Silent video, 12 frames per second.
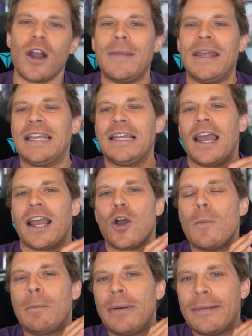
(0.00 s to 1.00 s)
making a
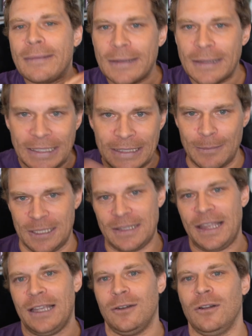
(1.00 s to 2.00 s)
complete
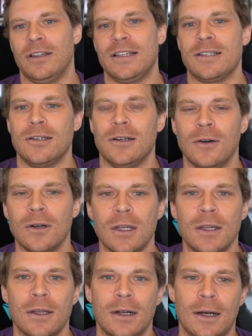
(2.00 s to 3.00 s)
mistake in all this. So,
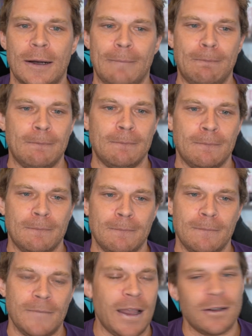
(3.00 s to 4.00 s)

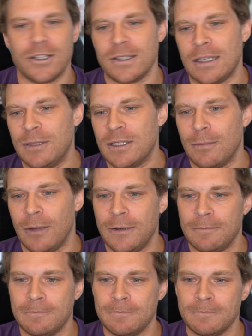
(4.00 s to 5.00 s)
yeah, just keep this in
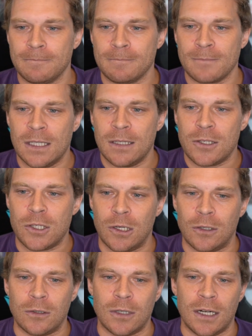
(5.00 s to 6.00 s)
mind.
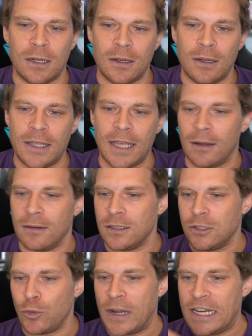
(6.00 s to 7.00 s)
So, yeah,
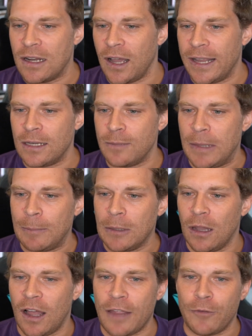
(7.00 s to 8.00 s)
29
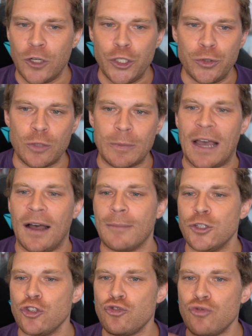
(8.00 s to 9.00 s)
people live on YouTube. Yeah,
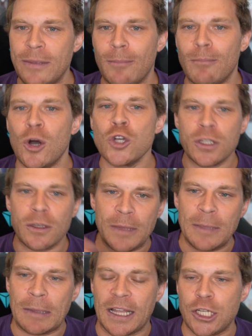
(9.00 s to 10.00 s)
most of the
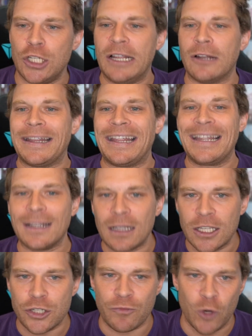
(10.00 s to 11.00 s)
people actually on the
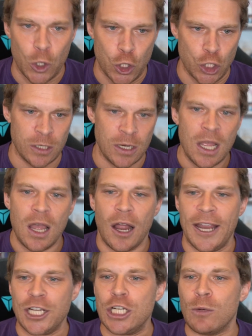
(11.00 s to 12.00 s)
English version
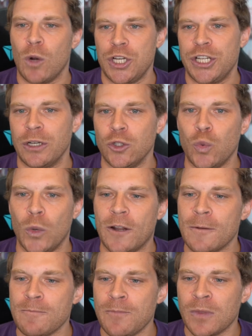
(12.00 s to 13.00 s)
are actually watching on
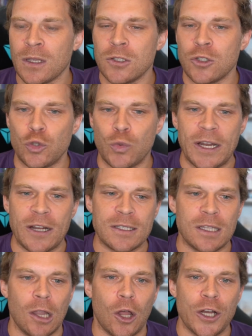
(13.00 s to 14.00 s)
Twitter. So Twitter
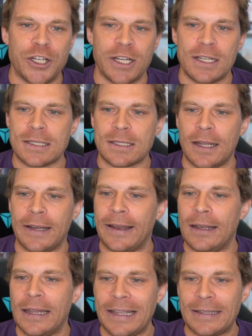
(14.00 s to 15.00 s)
is the largest, and
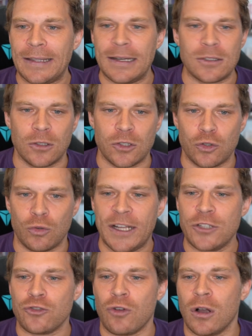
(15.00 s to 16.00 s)
then LinkedIn is also
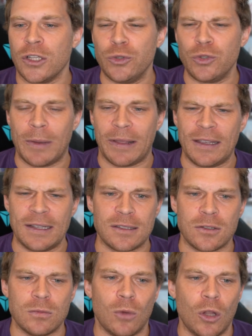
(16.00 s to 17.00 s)
quite strong. YouTube, I think, is
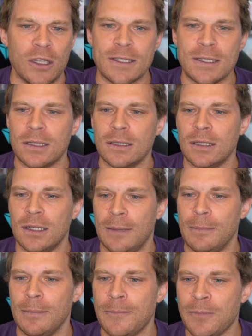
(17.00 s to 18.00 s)
the smallest.
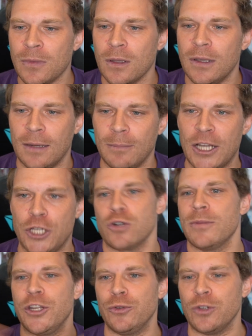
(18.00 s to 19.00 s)
Yeah, my
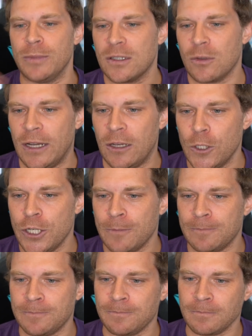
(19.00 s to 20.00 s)
German YouTube is quite large.
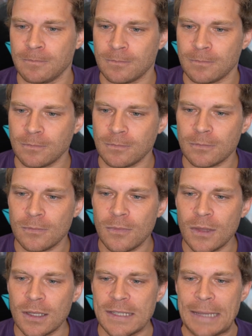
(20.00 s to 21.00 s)

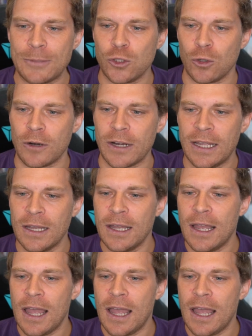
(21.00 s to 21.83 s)
Same story.